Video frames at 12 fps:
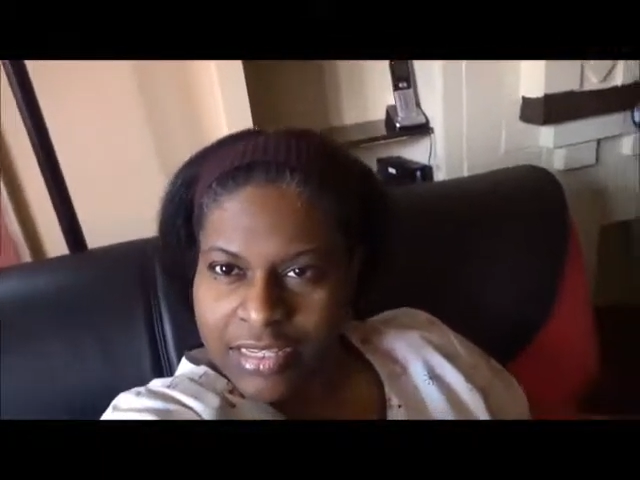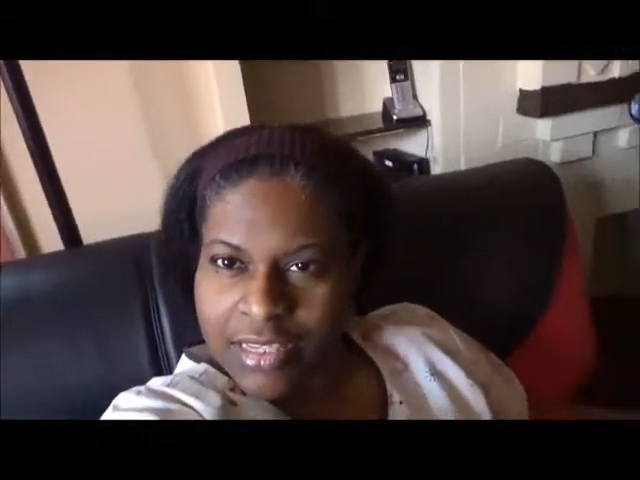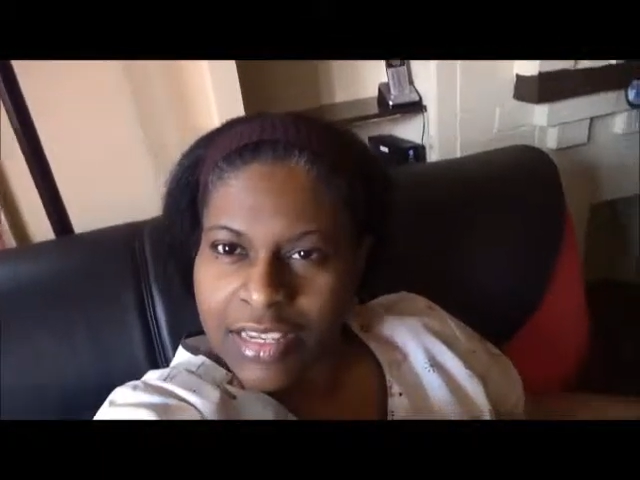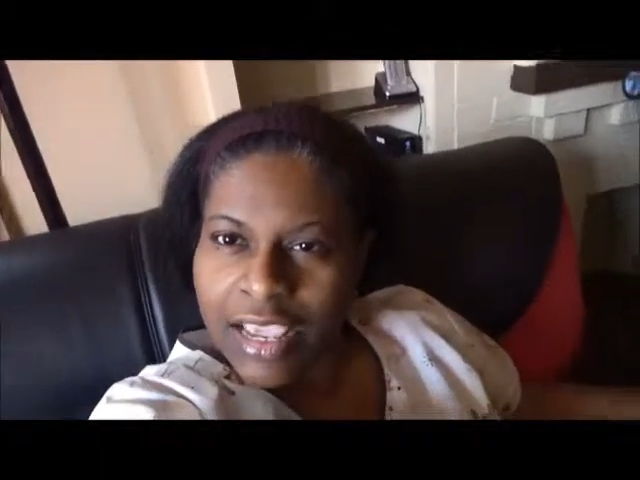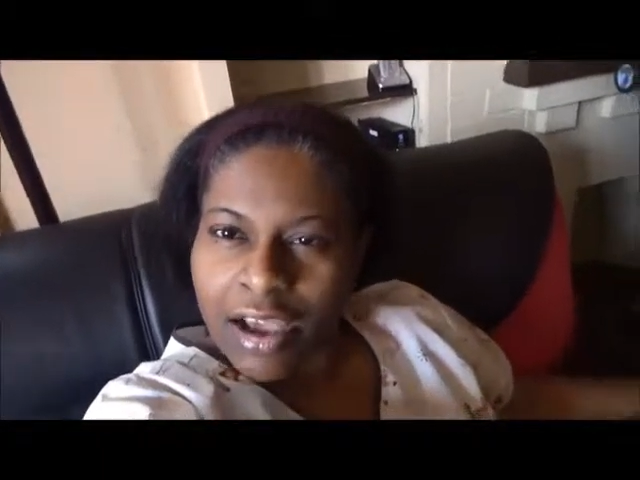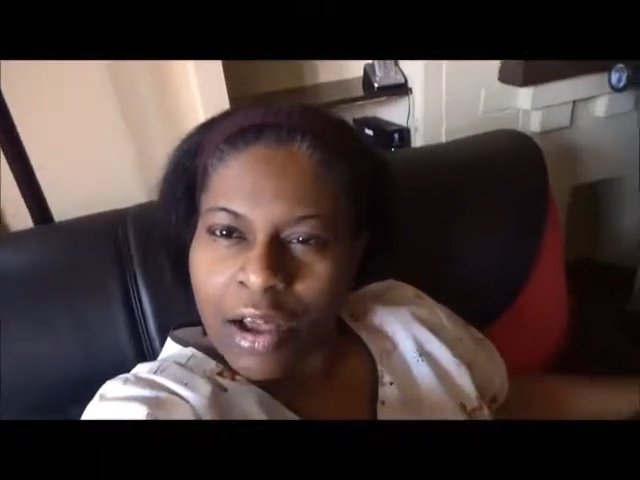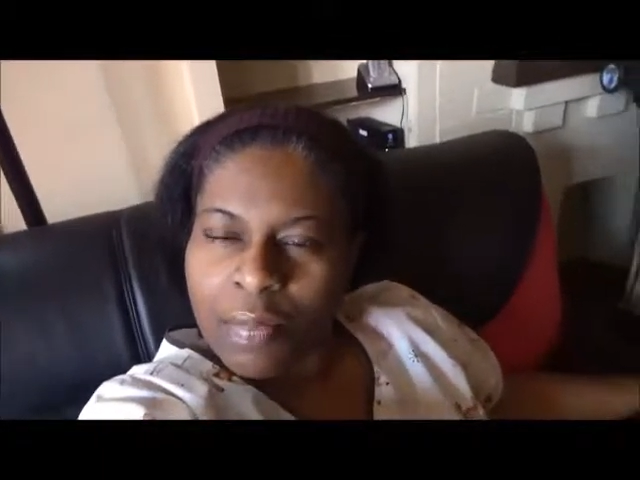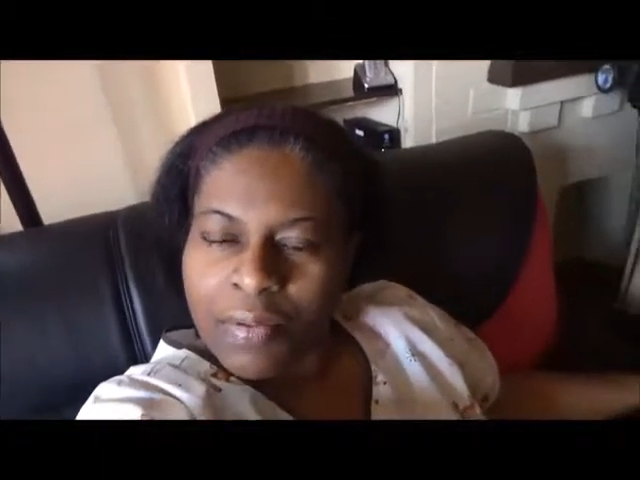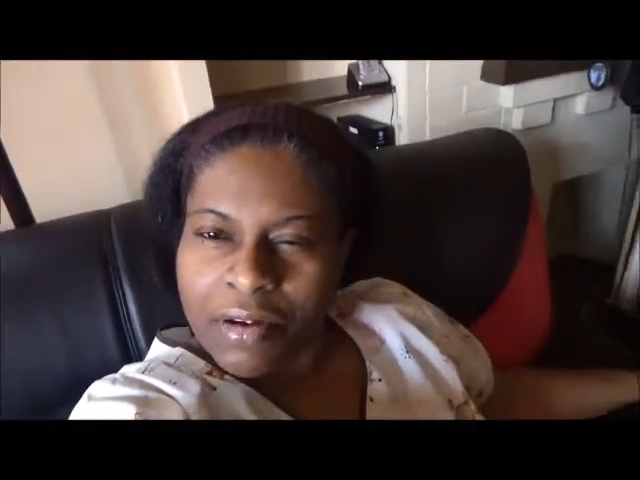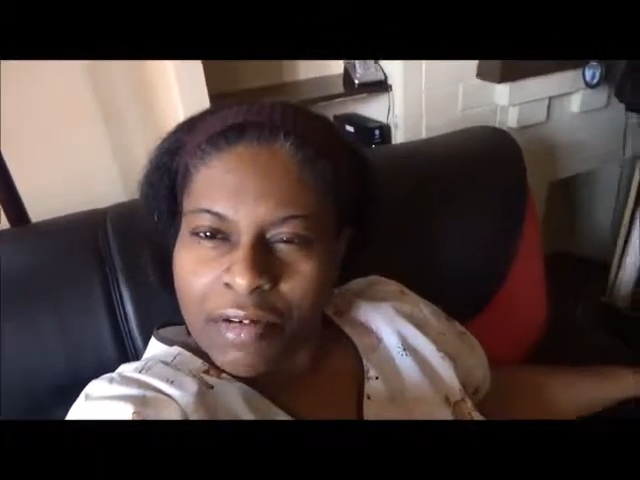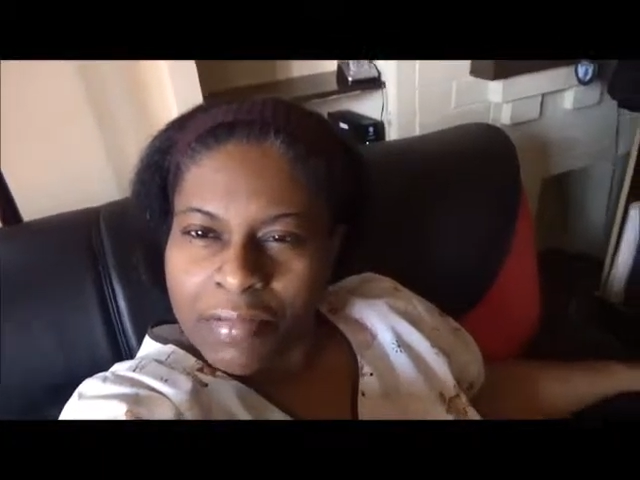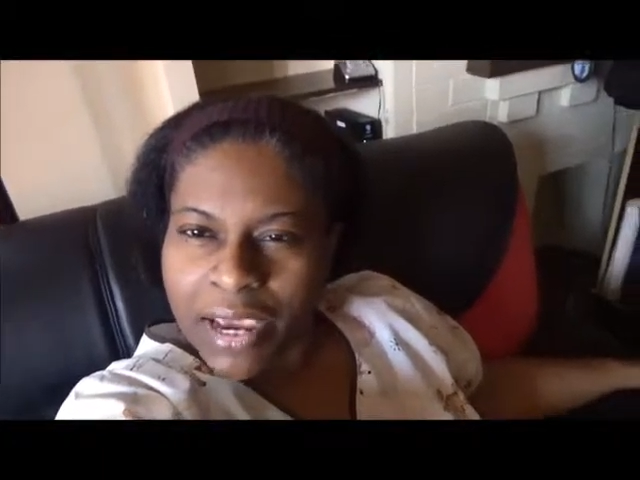So yeah, I hope
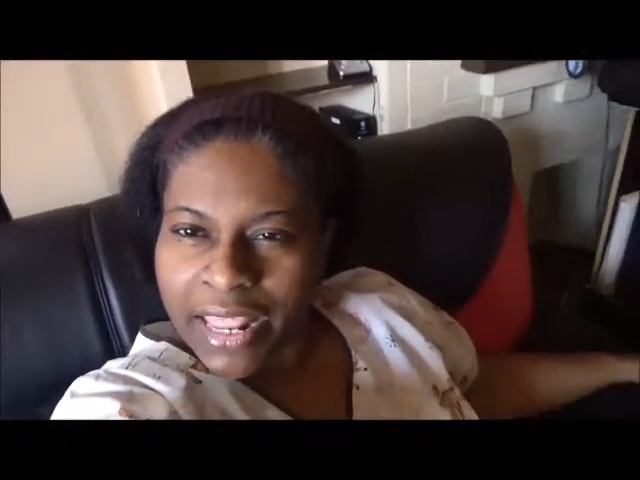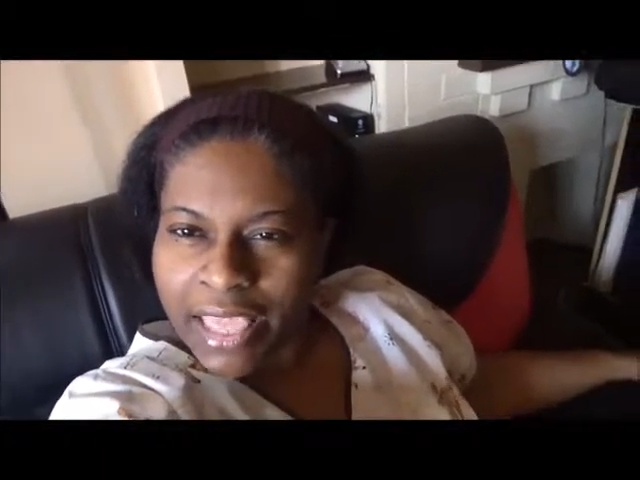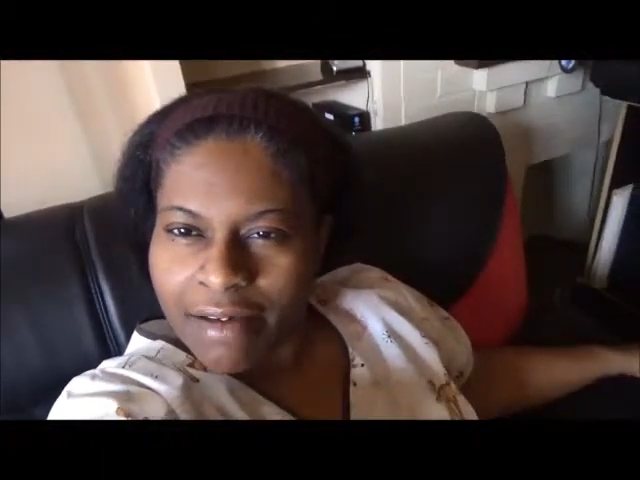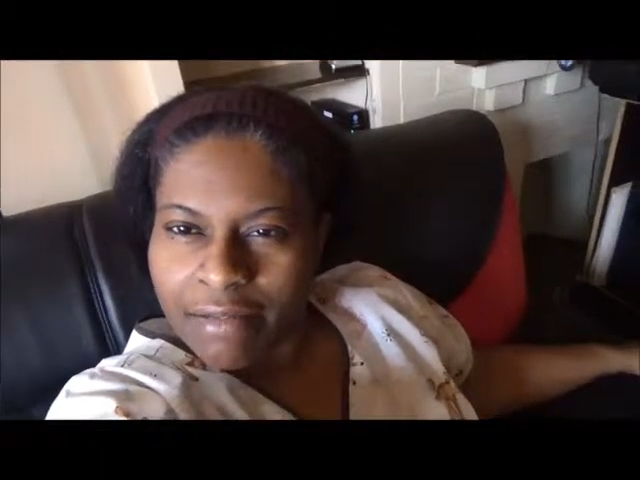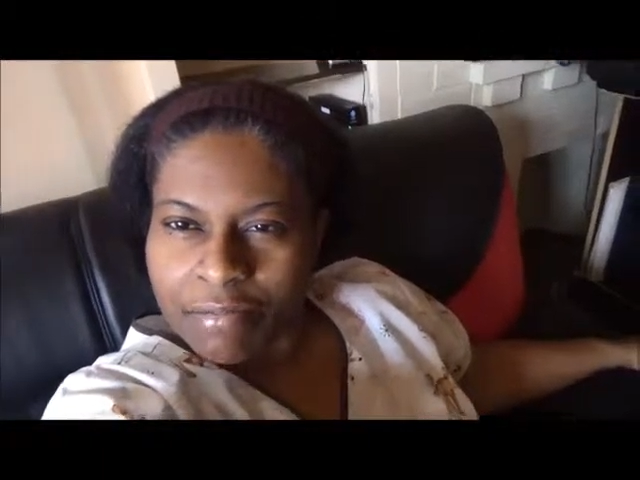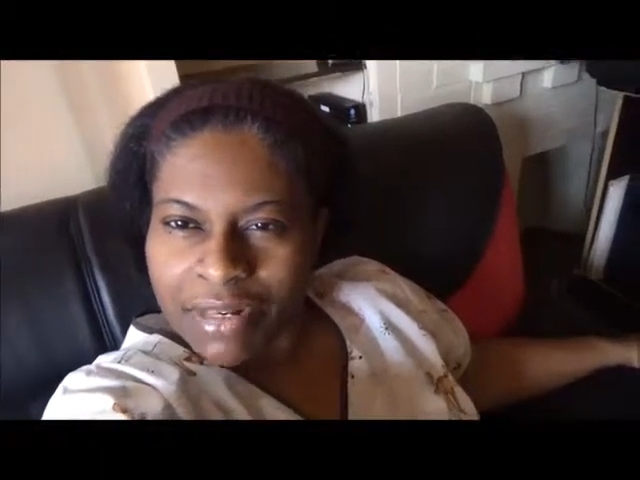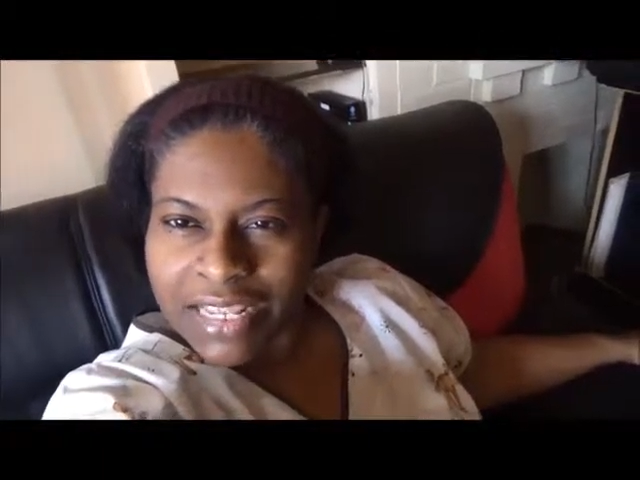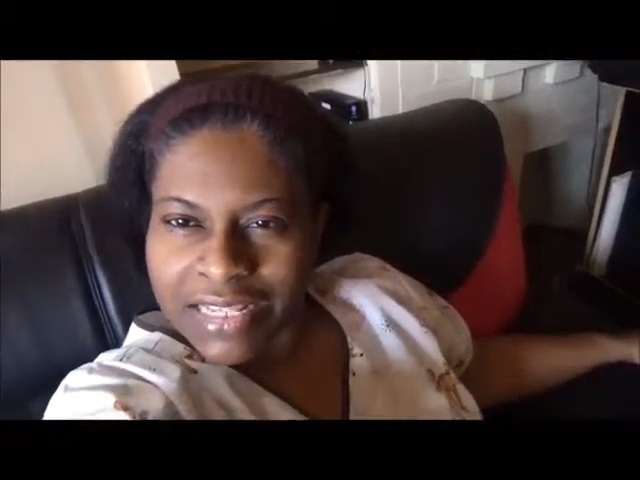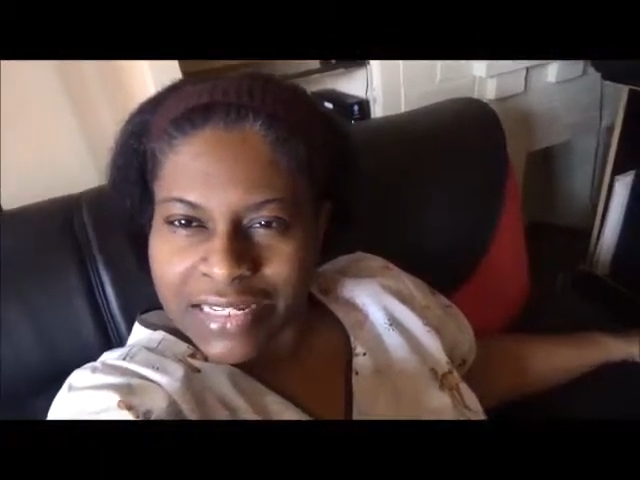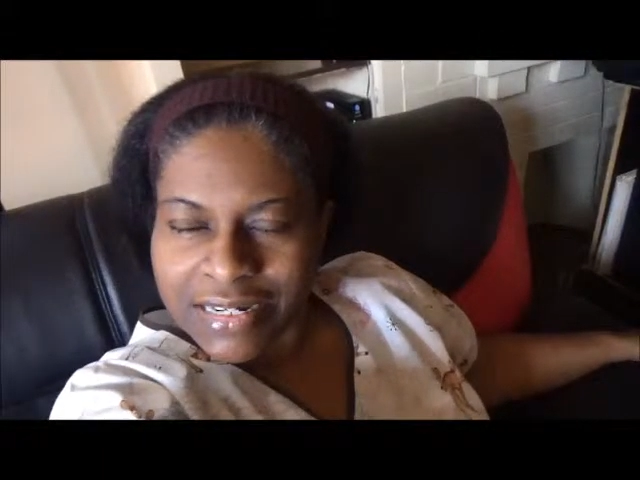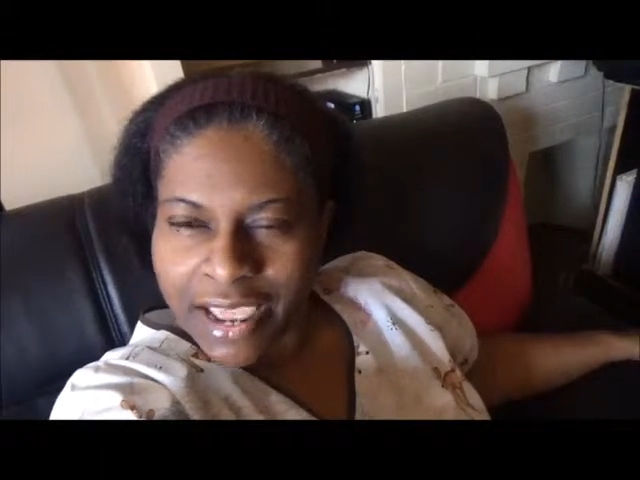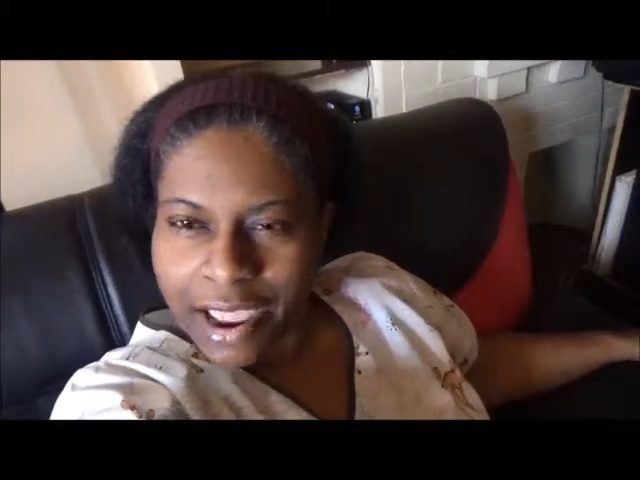everybody have a
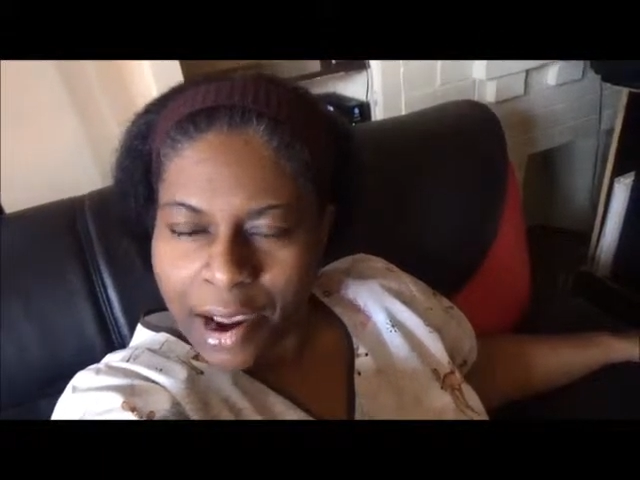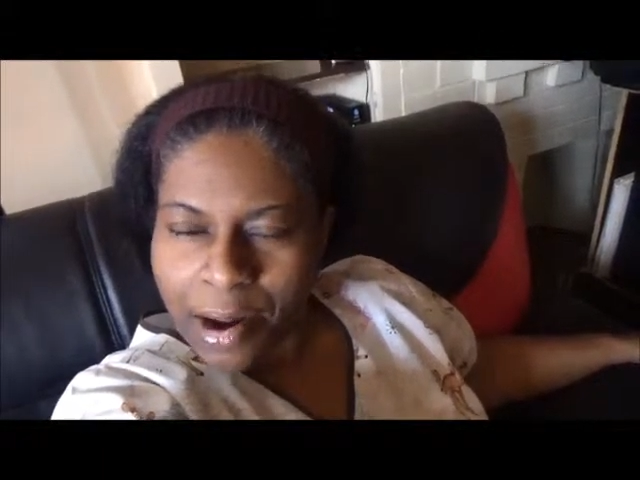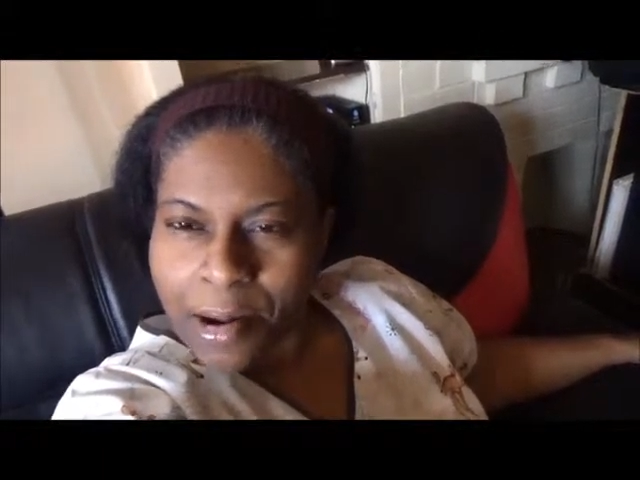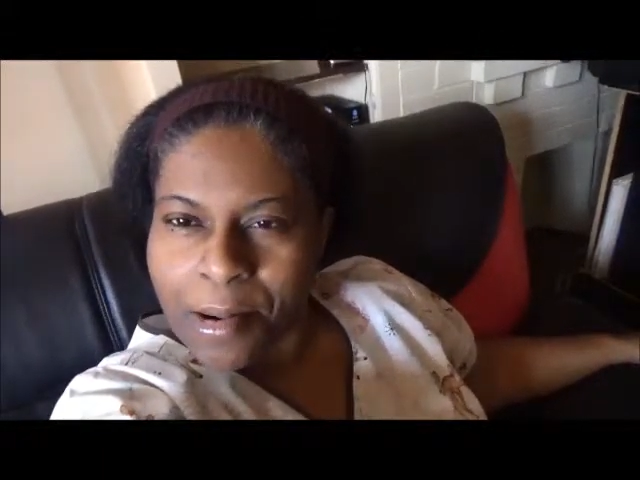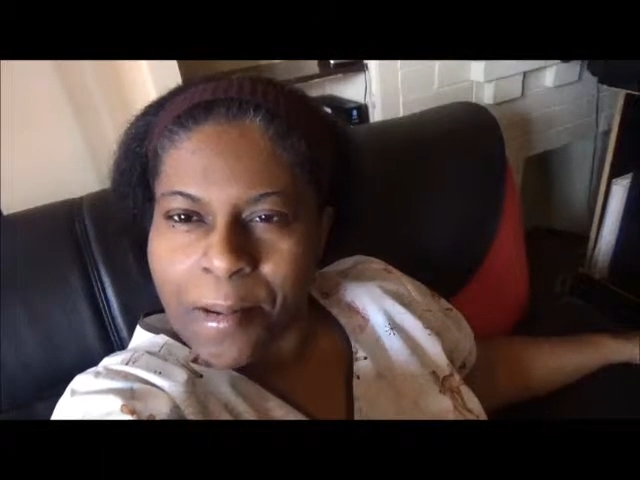blessed day.